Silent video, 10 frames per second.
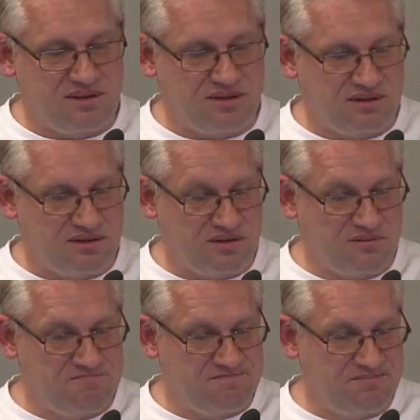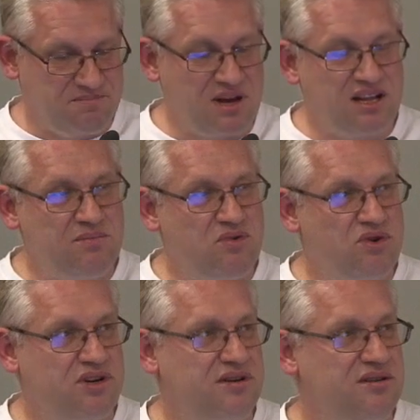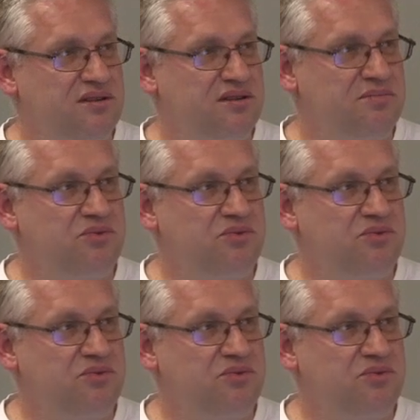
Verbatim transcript: uh, many more uh,